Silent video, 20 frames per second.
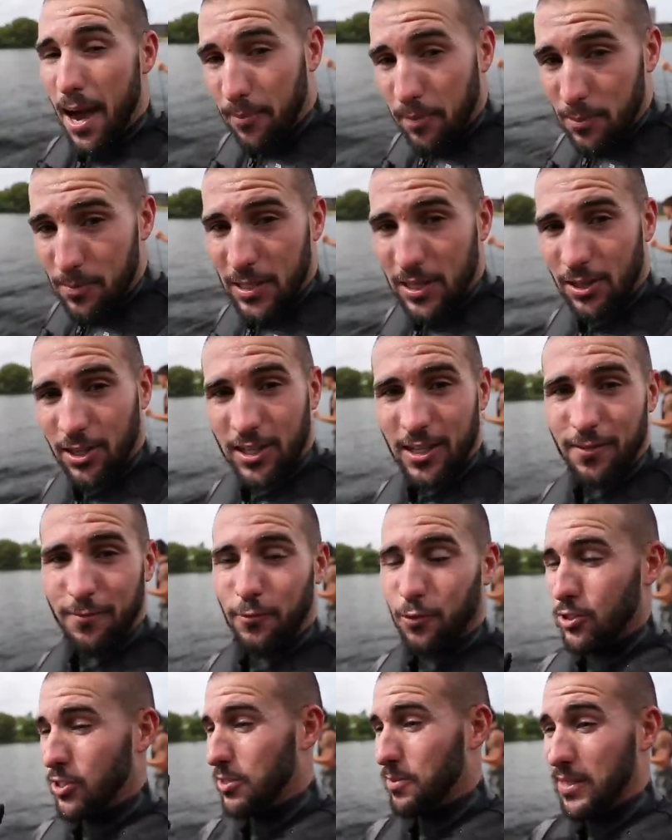I'm gonna be looking
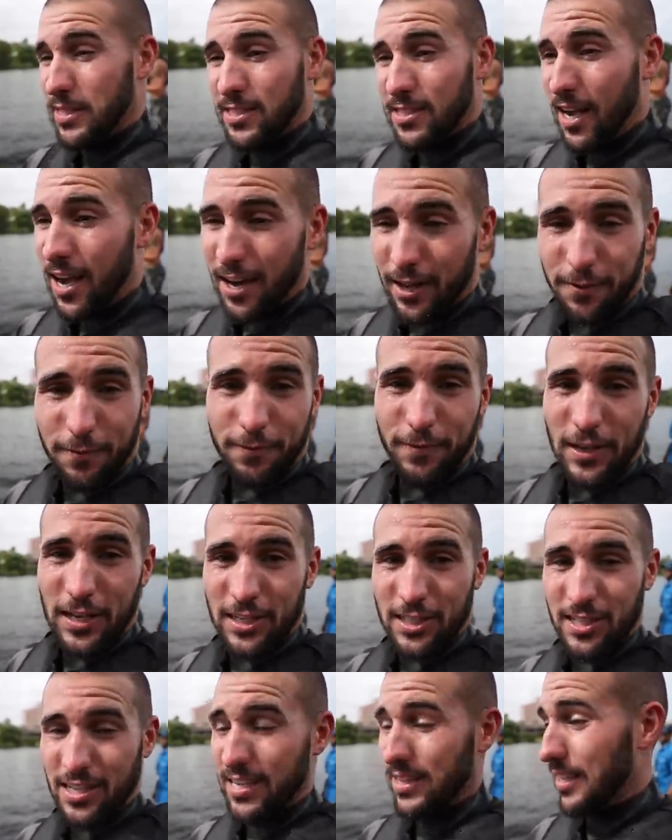for some exotic
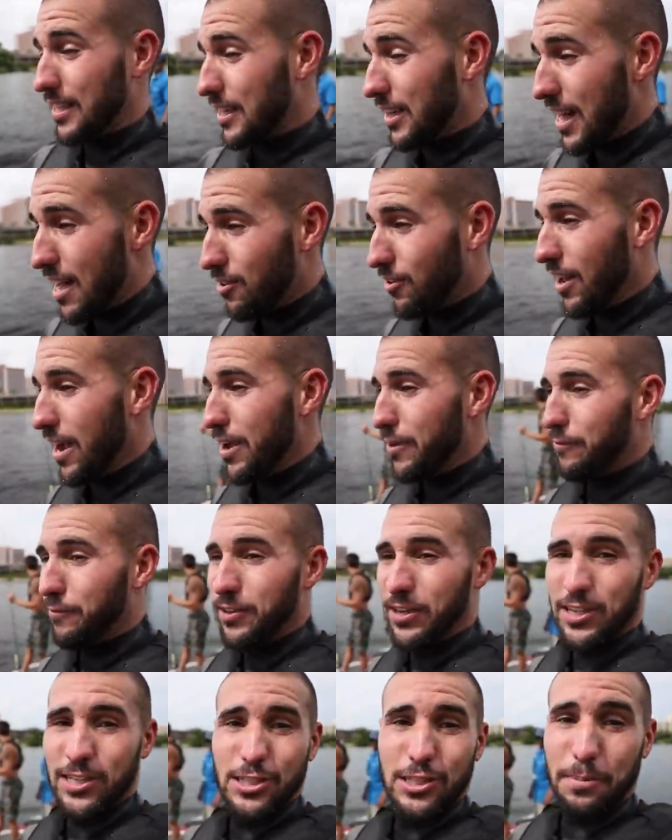fish like the clown knife
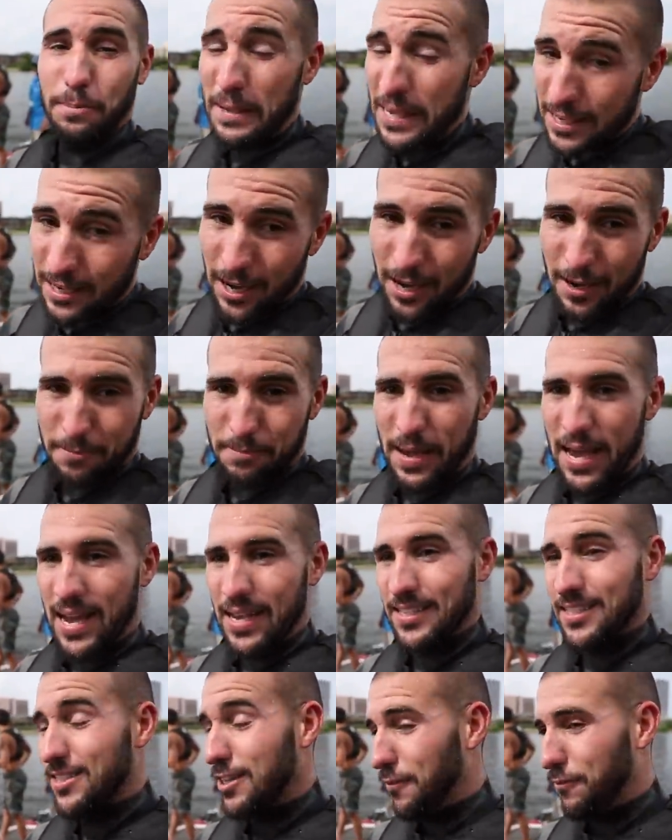fish, the peacock
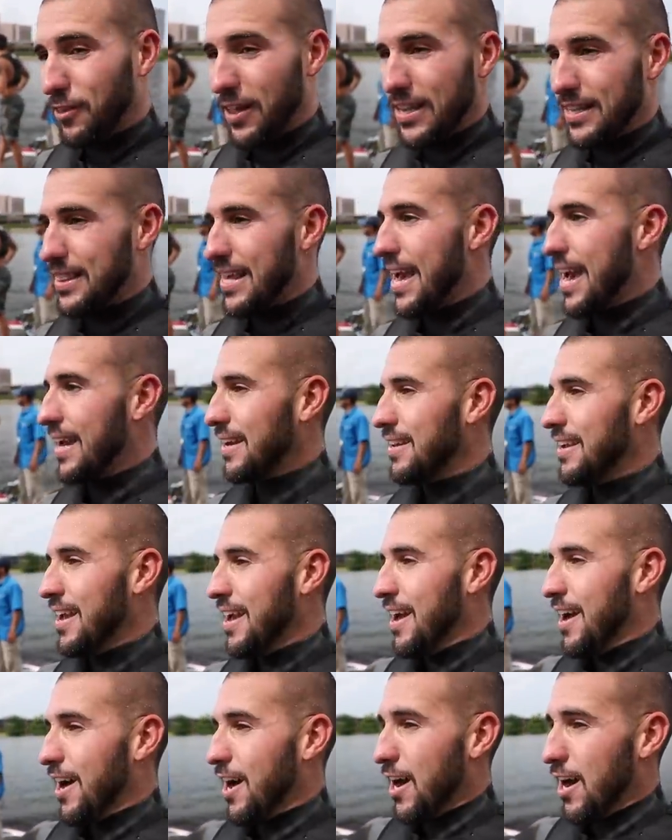bass, stuff like that.
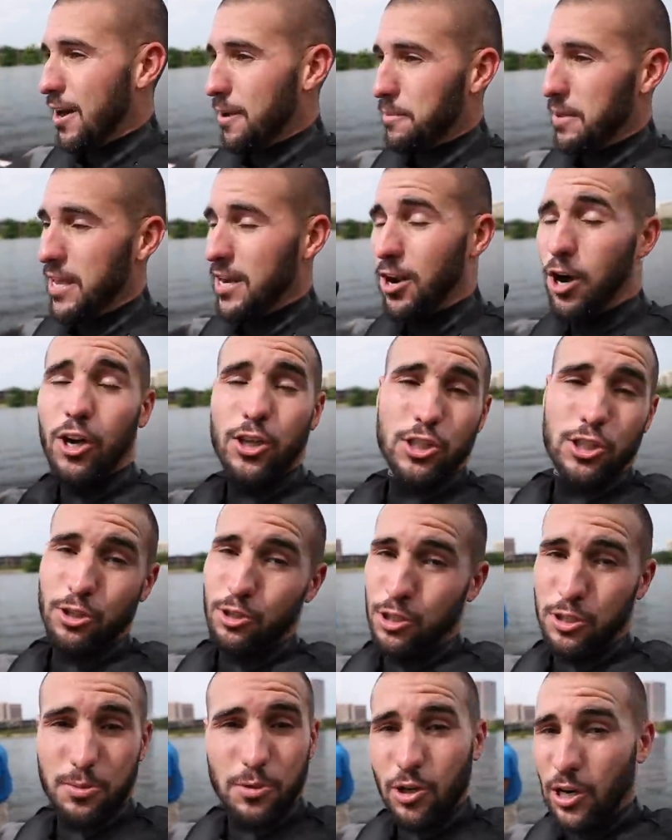And
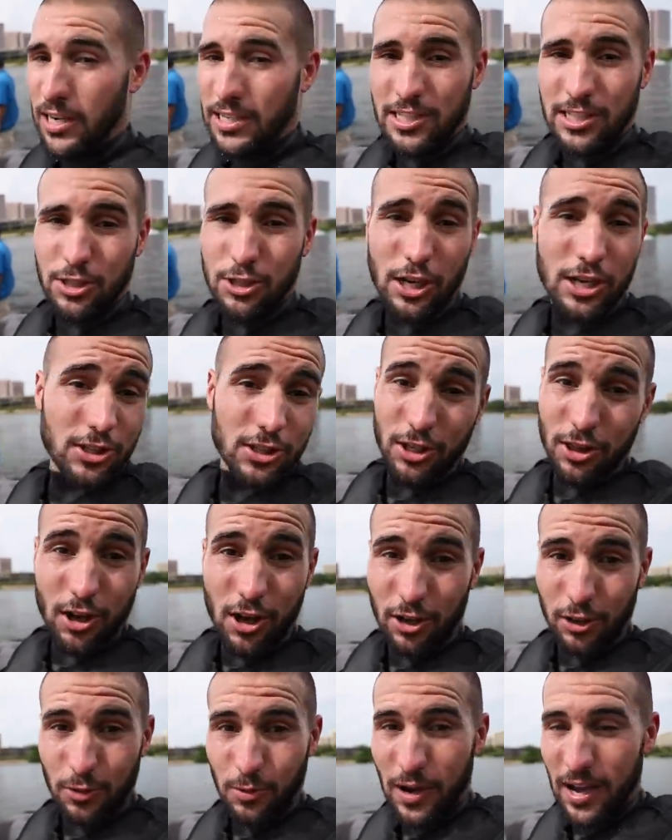also some crazy treasure
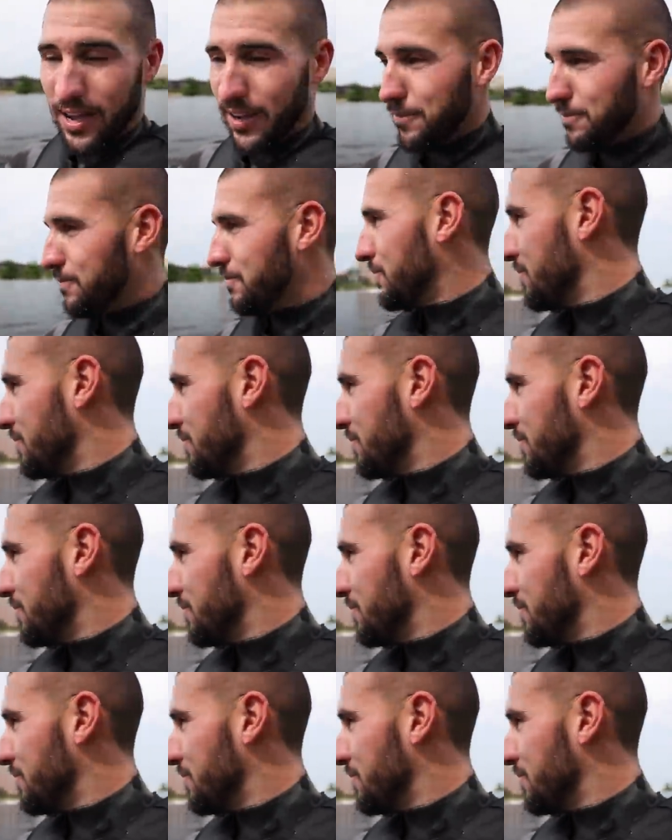along the way.